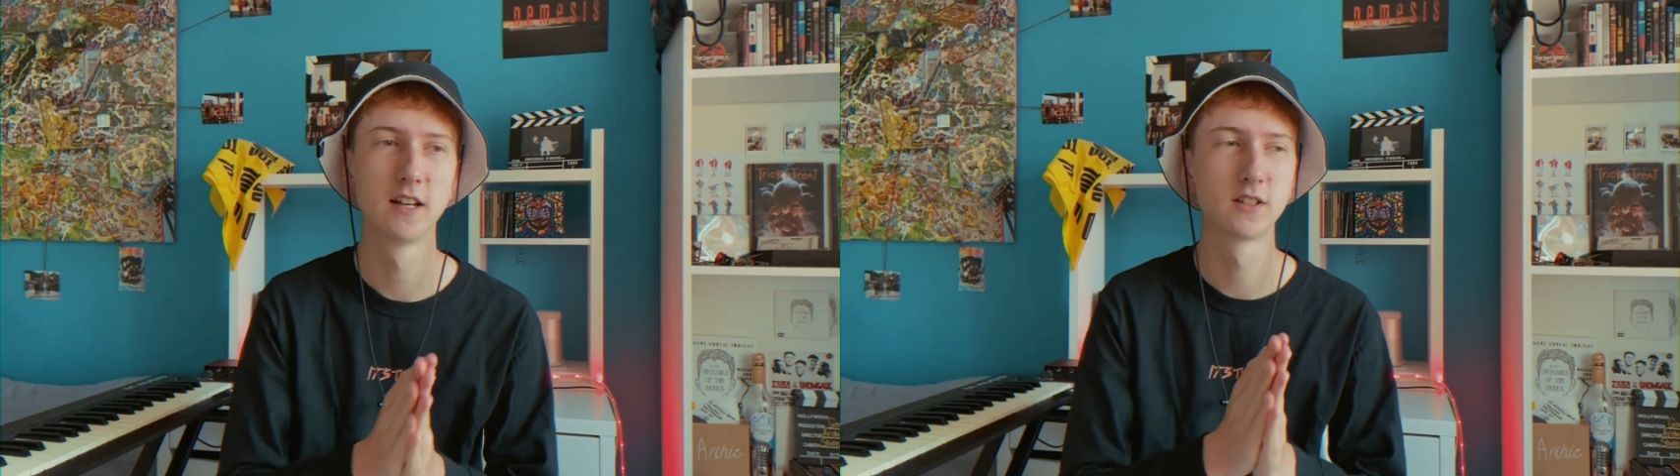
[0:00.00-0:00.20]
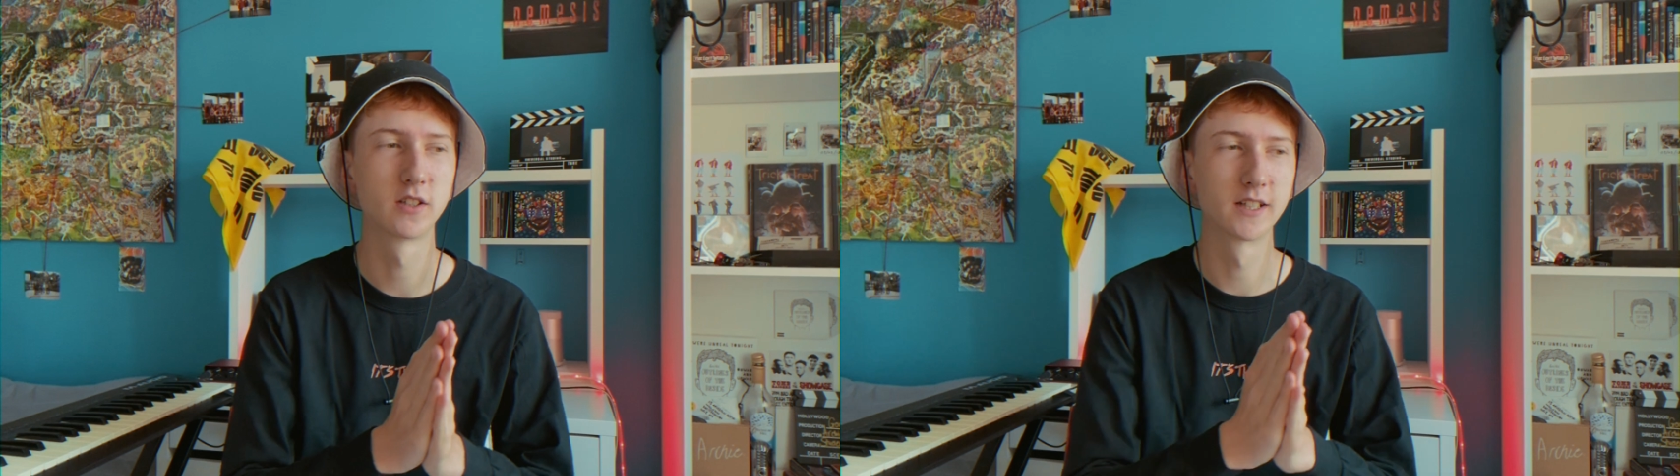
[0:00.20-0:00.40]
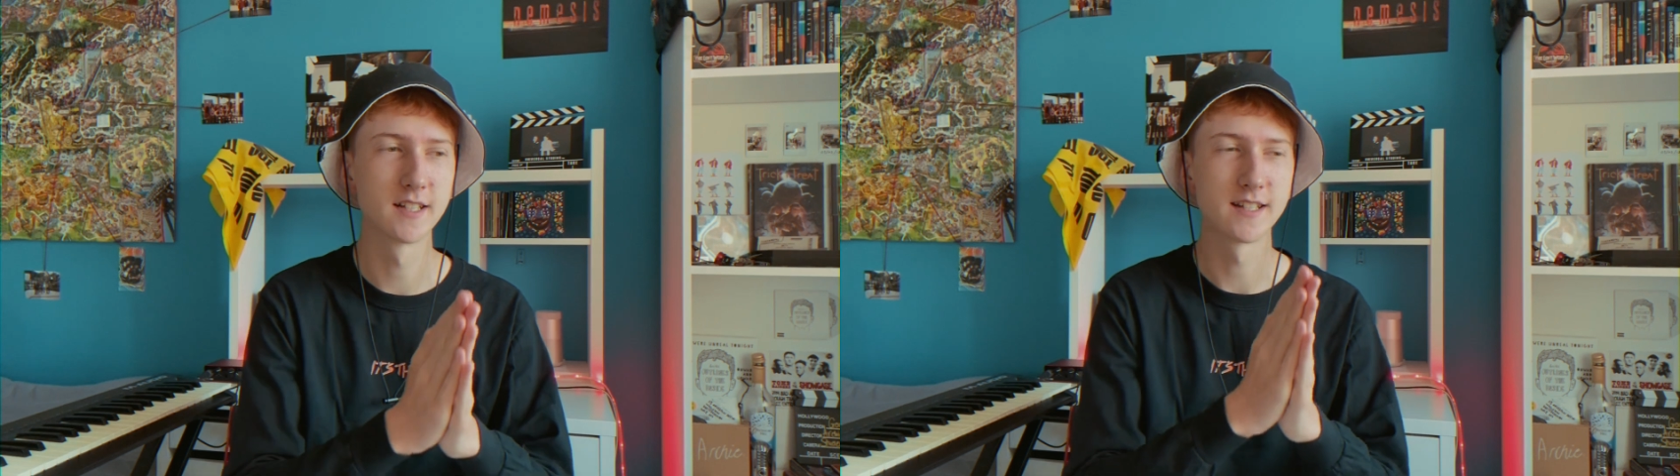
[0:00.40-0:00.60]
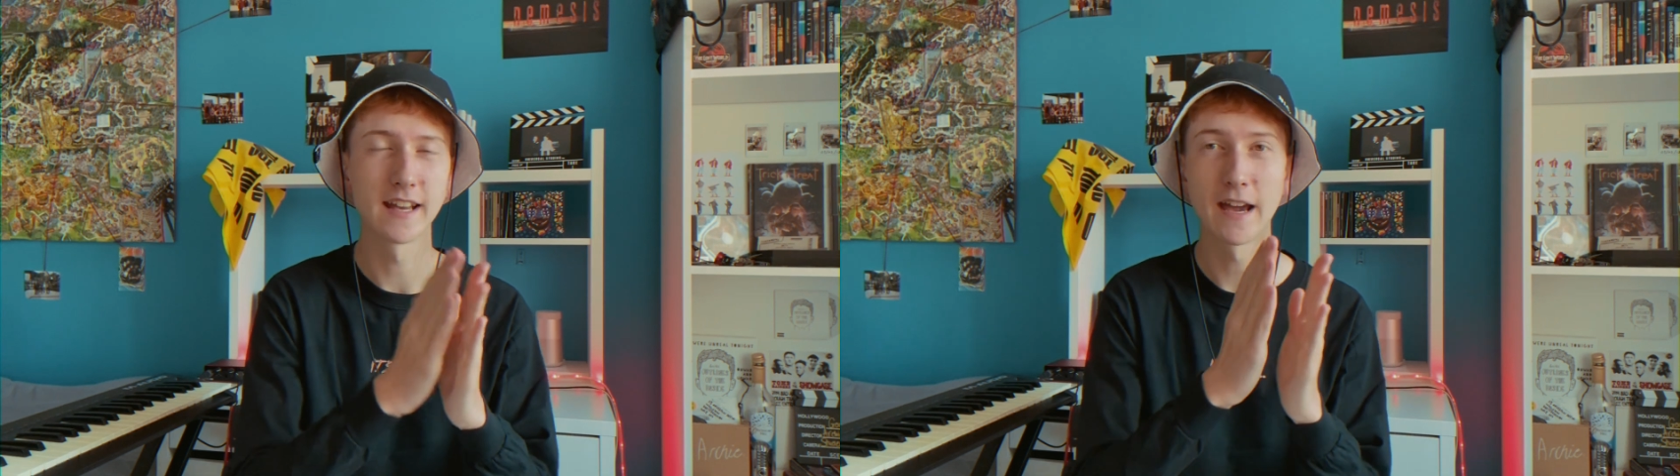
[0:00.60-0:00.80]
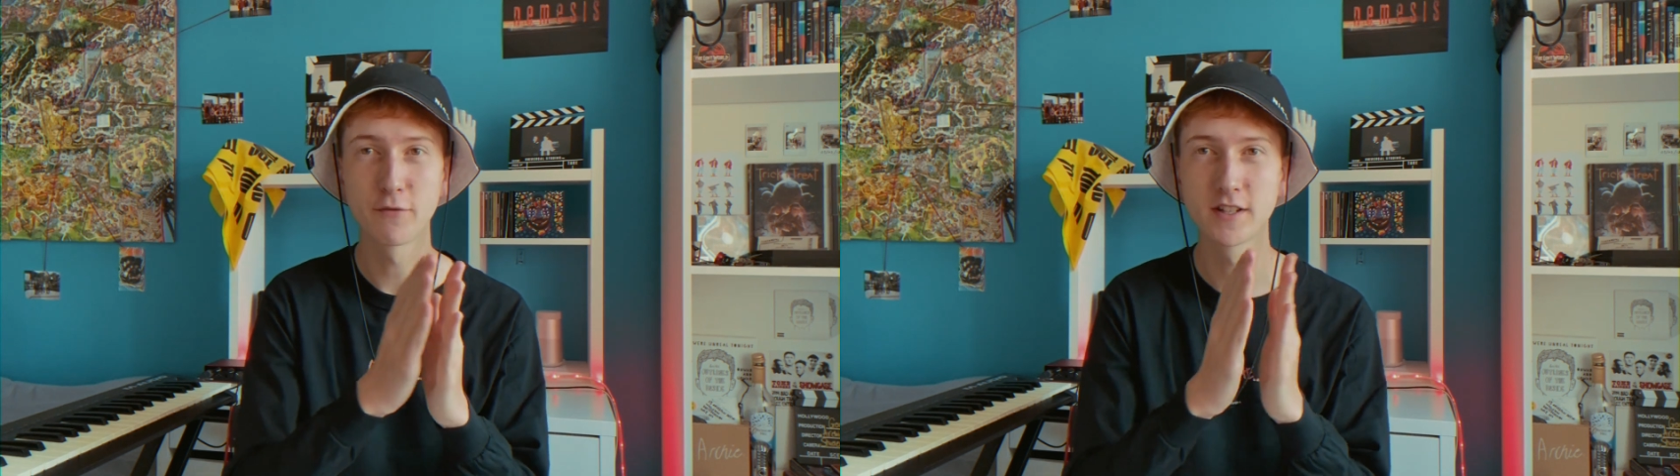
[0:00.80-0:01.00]
So I'm going to
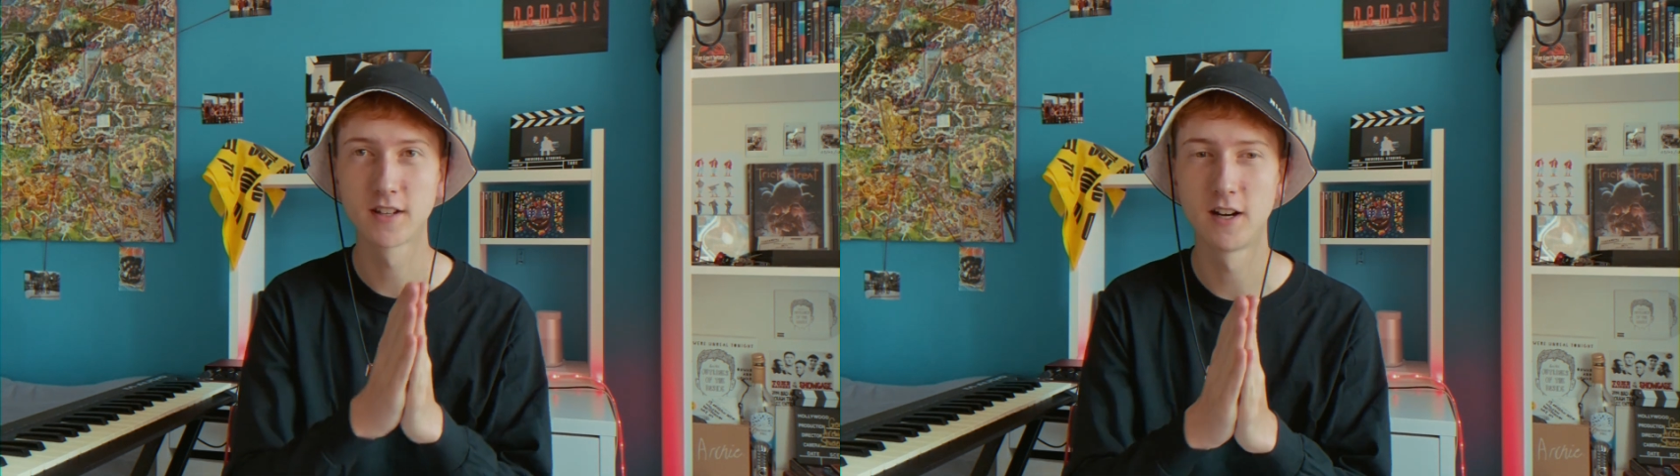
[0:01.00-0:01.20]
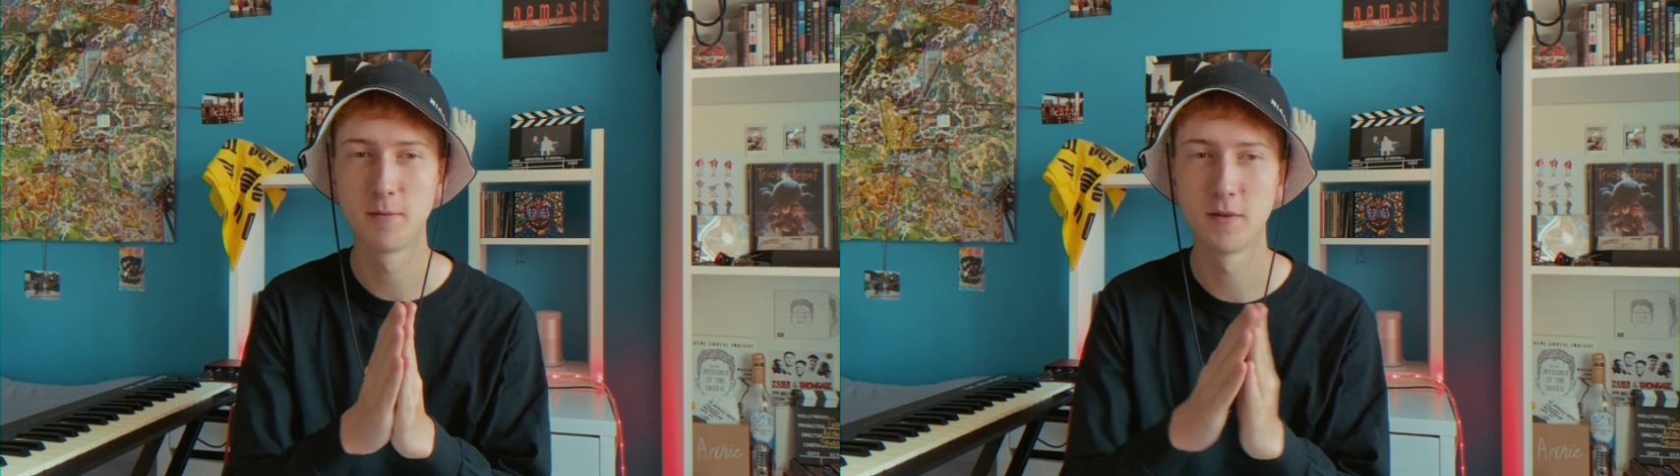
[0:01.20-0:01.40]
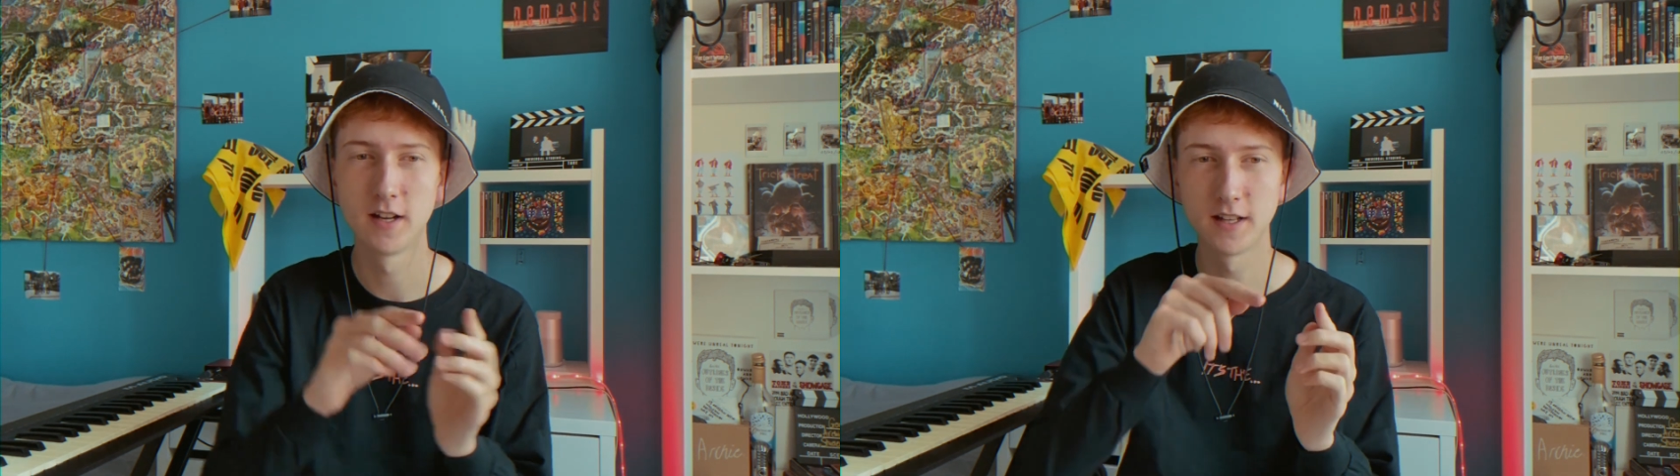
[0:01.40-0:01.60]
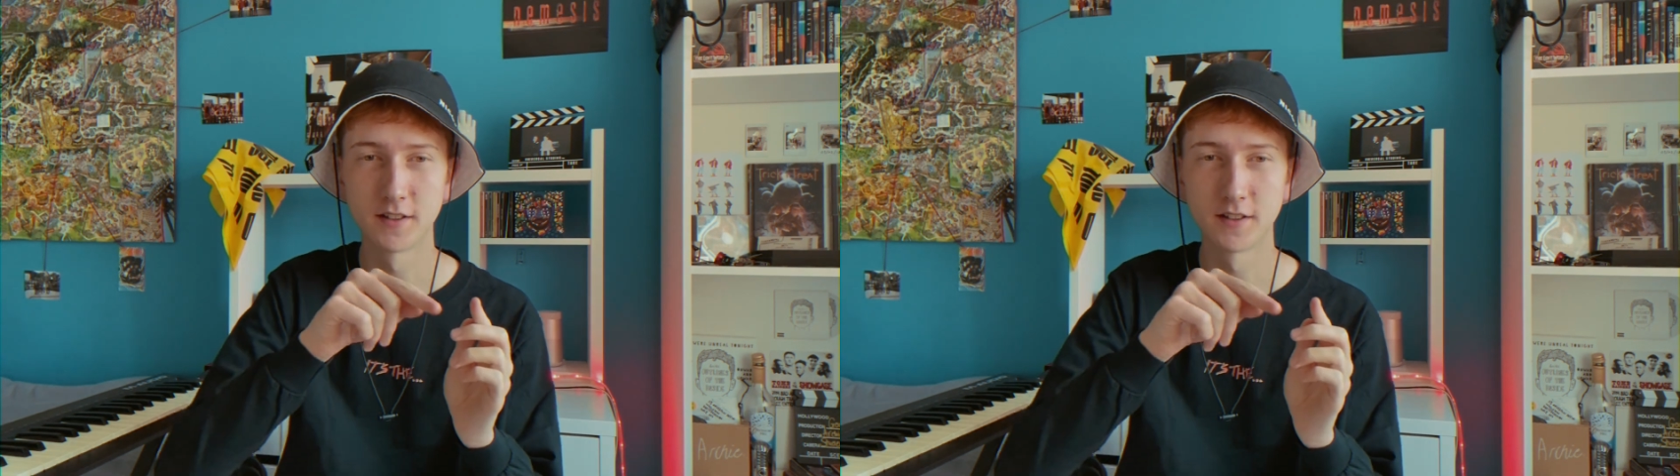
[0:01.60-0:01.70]
take every time